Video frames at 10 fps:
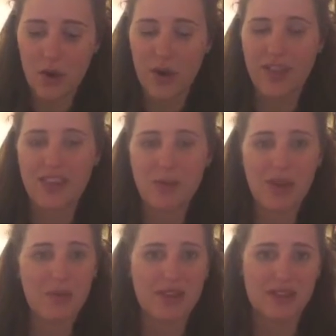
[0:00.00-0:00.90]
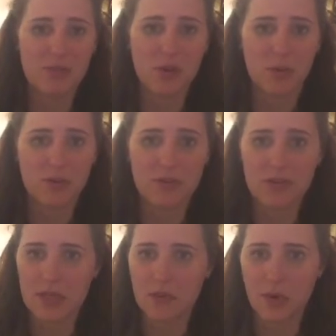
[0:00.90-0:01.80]
Oh, and then you might want some
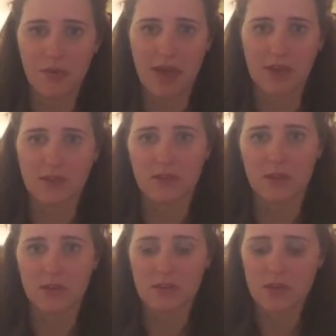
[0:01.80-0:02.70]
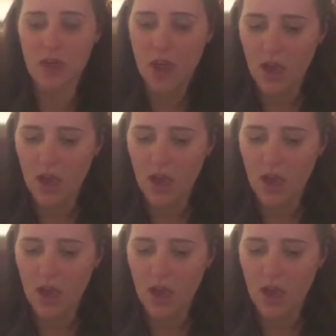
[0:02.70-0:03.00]
totes if you have maxi skirts.